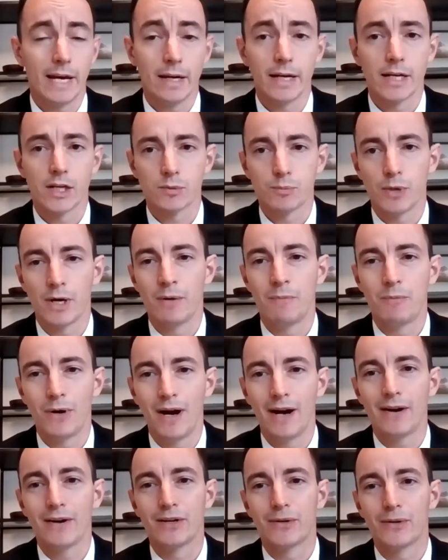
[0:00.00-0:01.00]
I guess
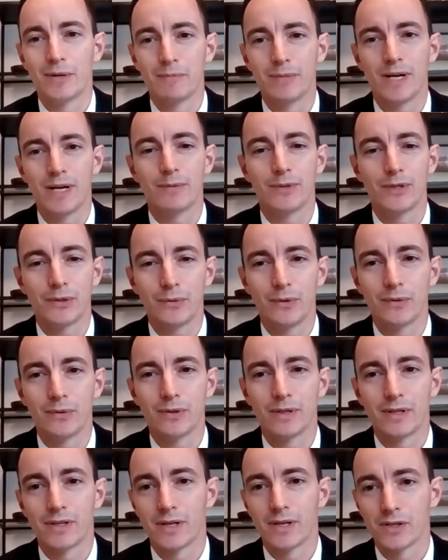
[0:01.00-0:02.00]
prior to going public, we
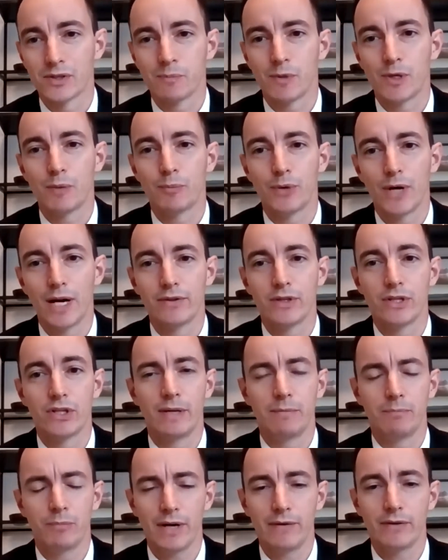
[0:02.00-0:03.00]
were a small
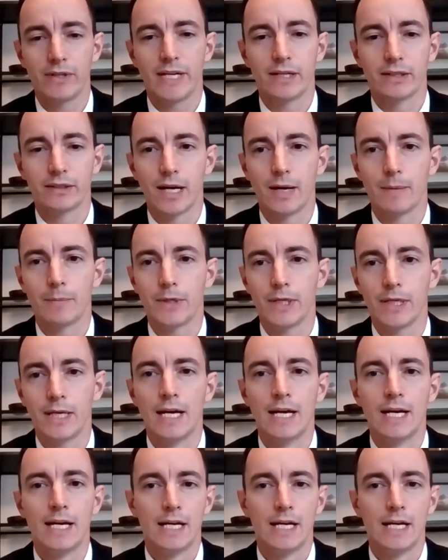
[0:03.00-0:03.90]
privately held company,